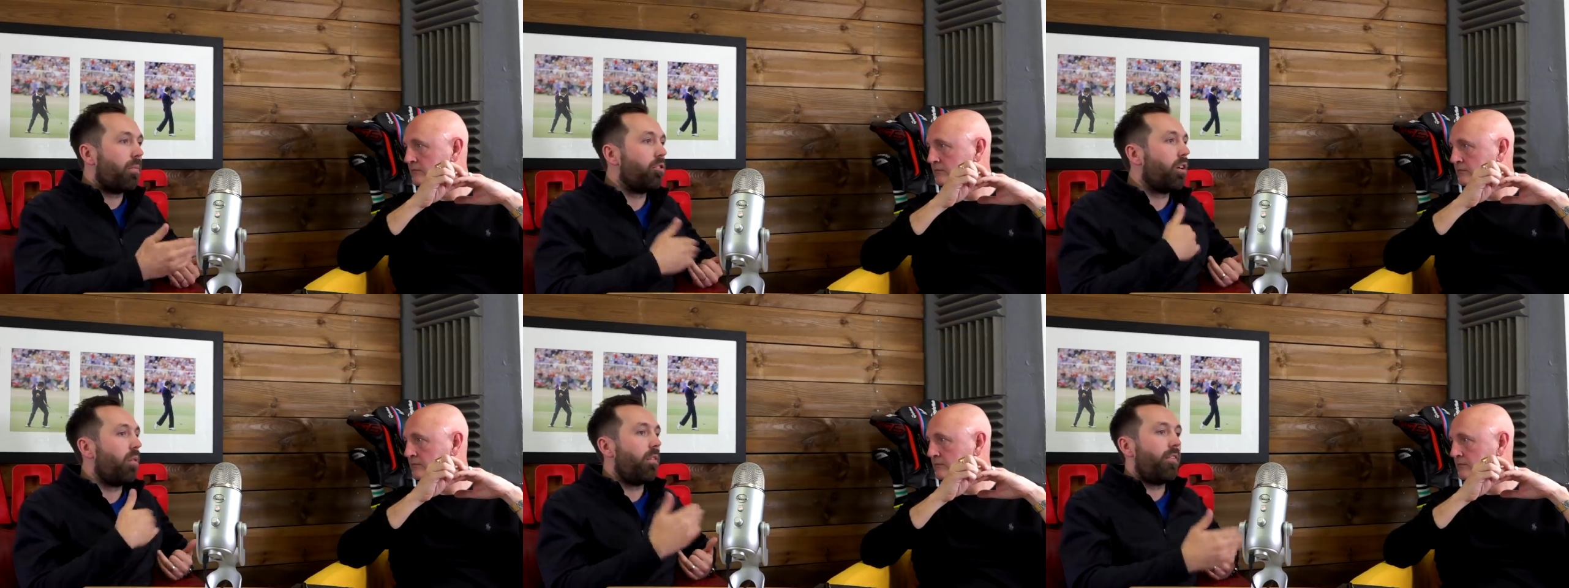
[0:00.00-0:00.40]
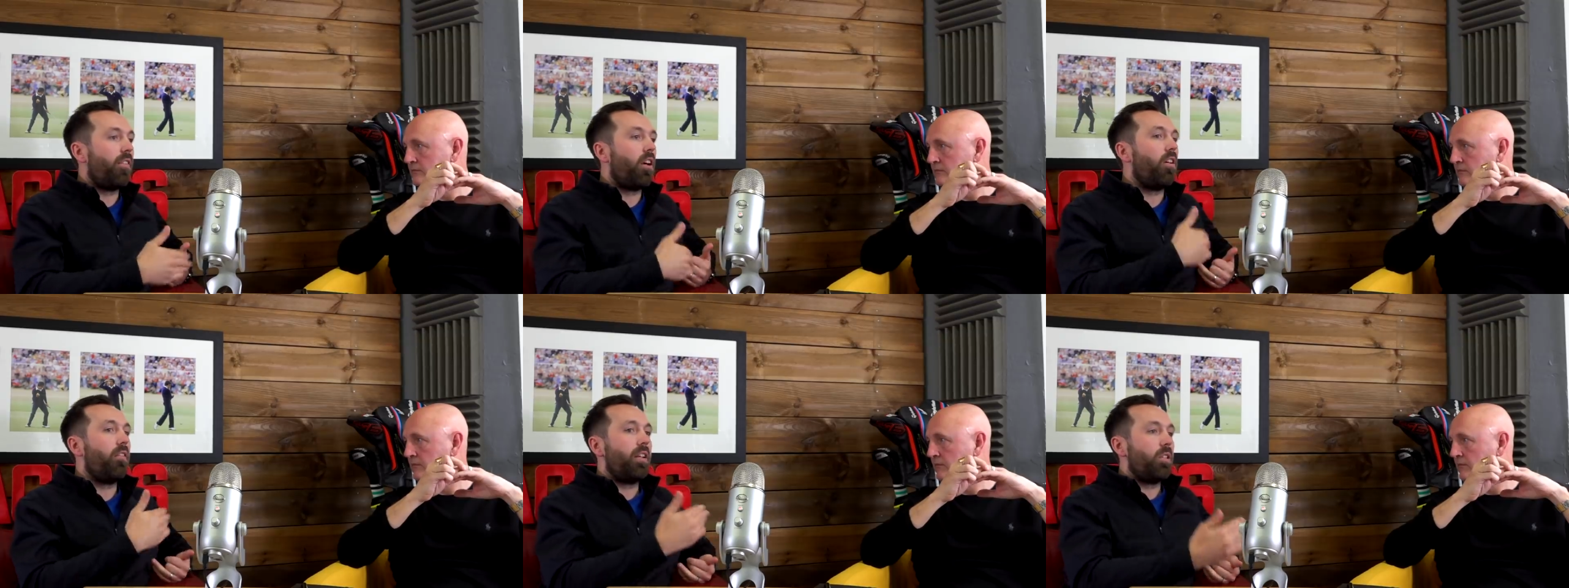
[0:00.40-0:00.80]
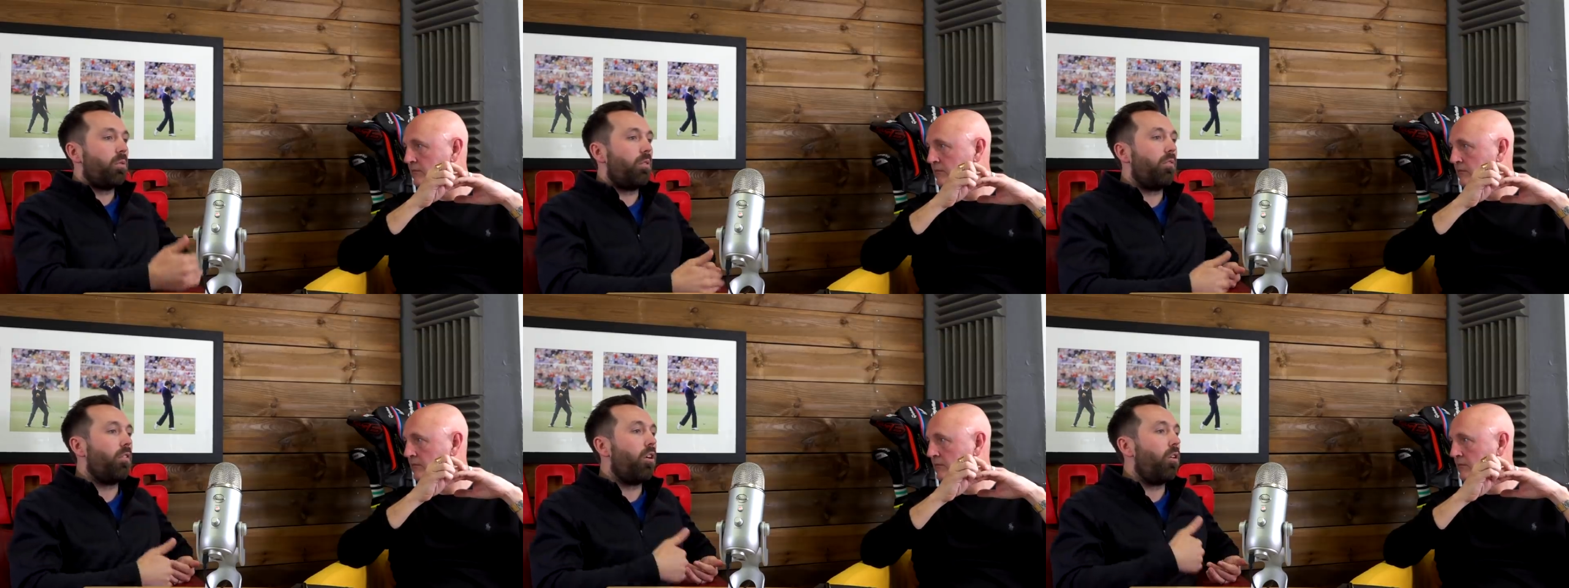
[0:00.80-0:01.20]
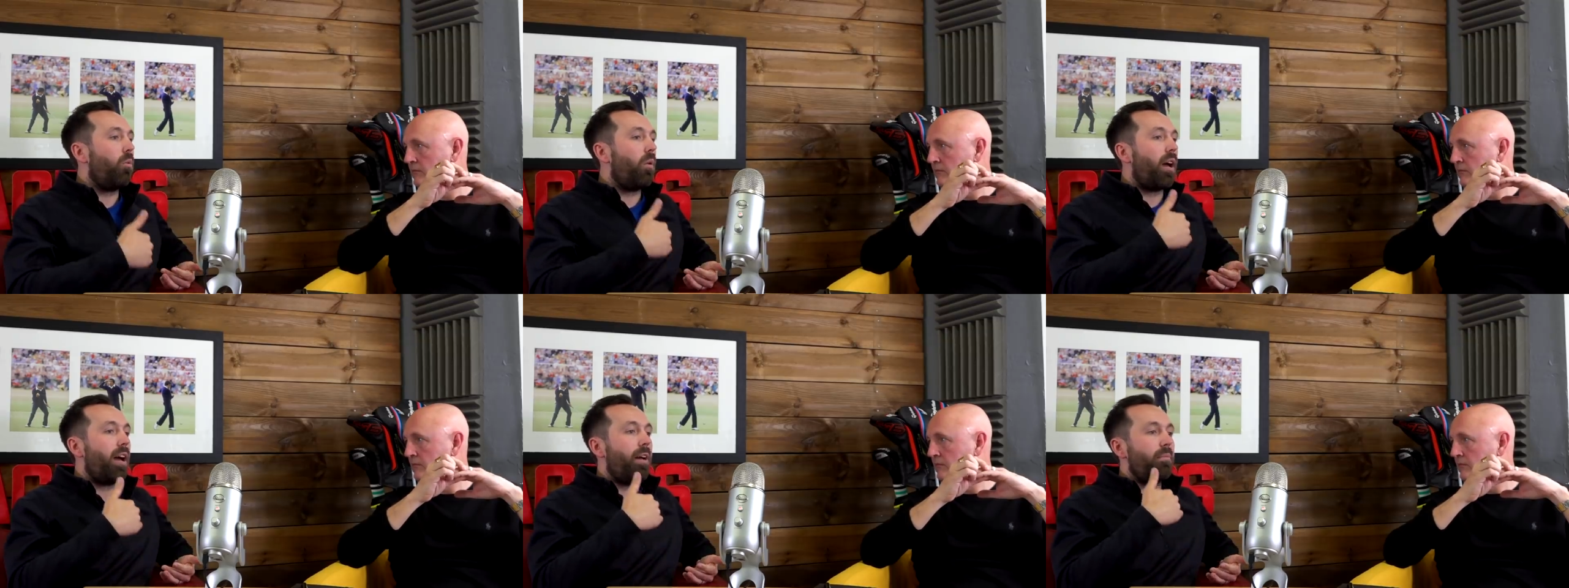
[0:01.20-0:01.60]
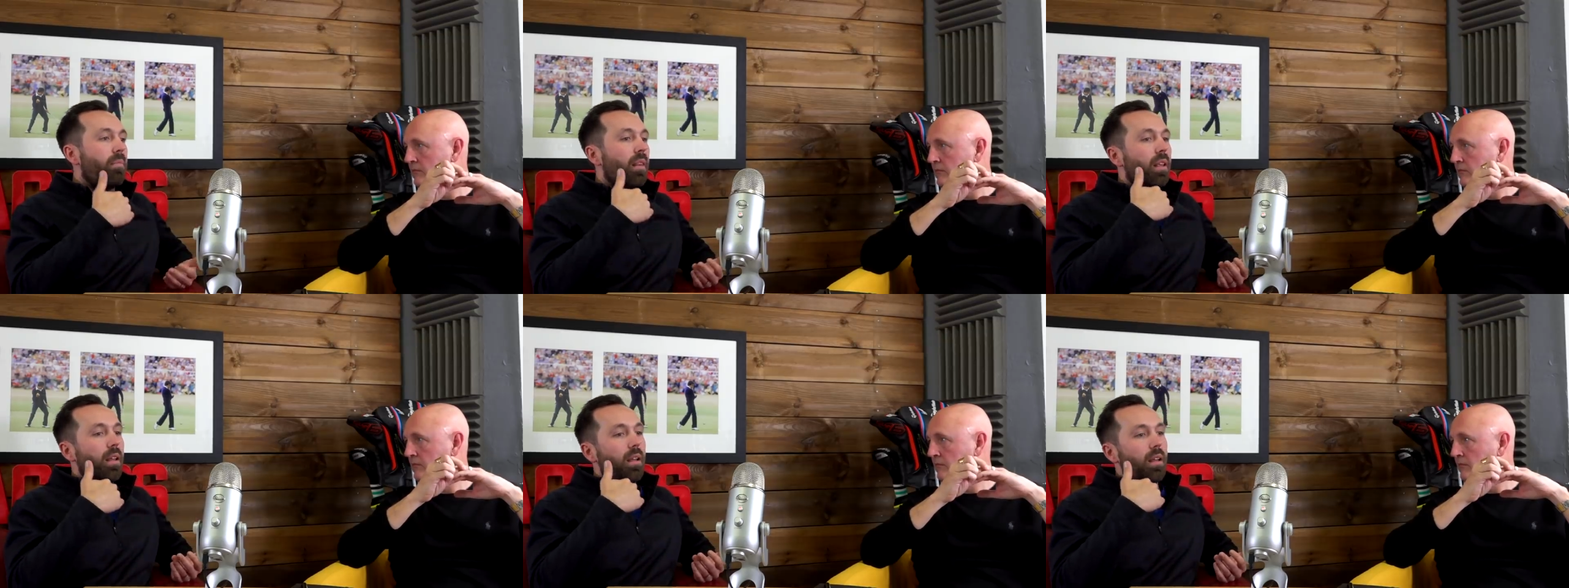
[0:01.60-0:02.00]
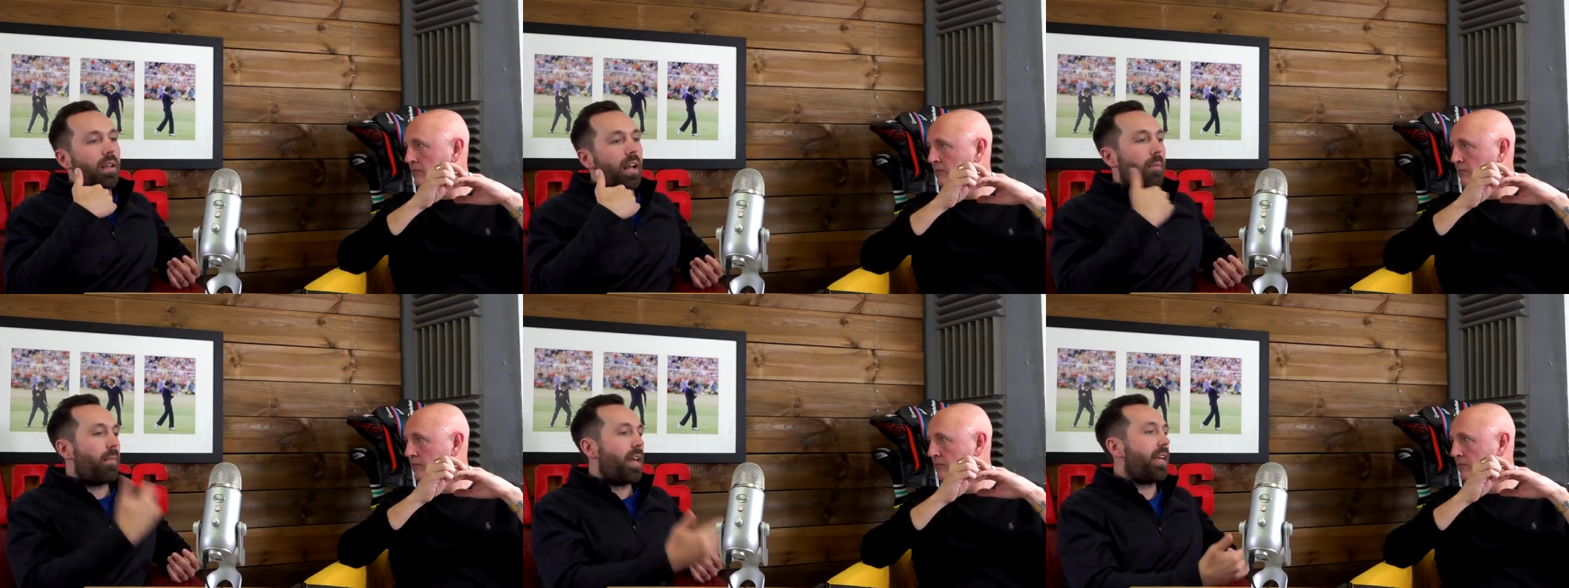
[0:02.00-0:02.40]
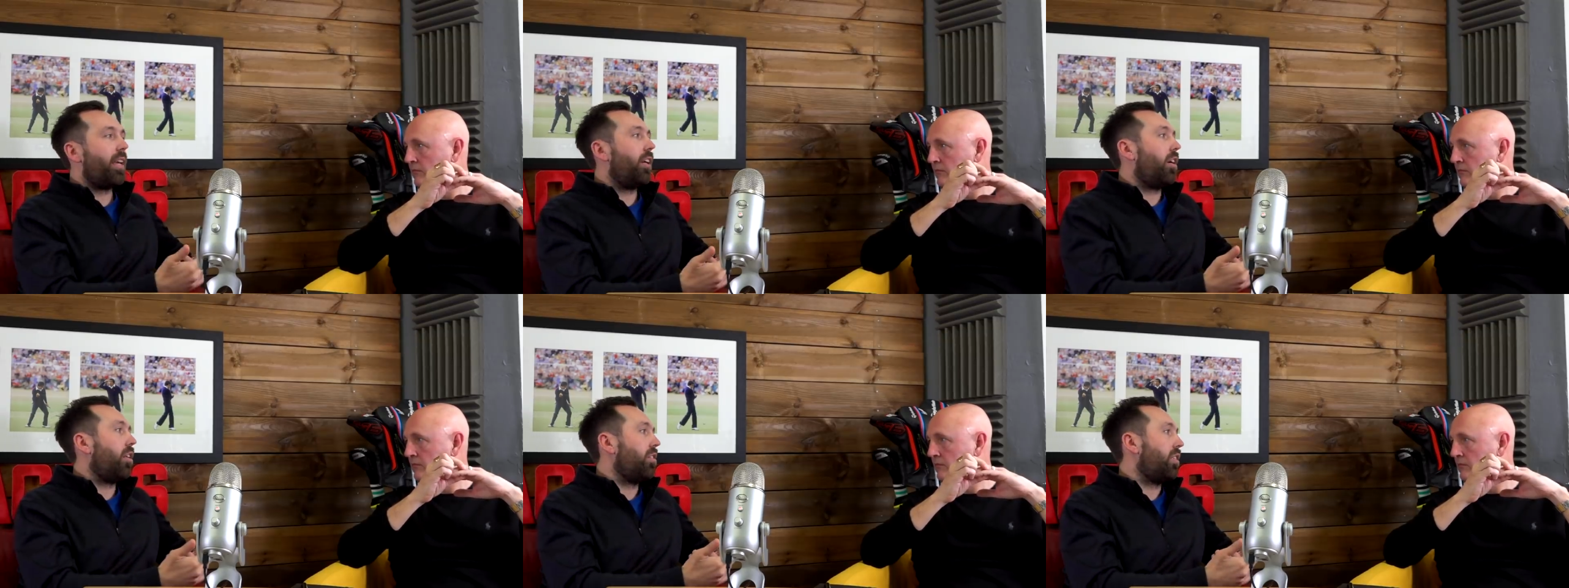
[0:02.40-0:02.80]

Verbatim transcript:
Speaker 1: I'm trying to evolve into a role where and making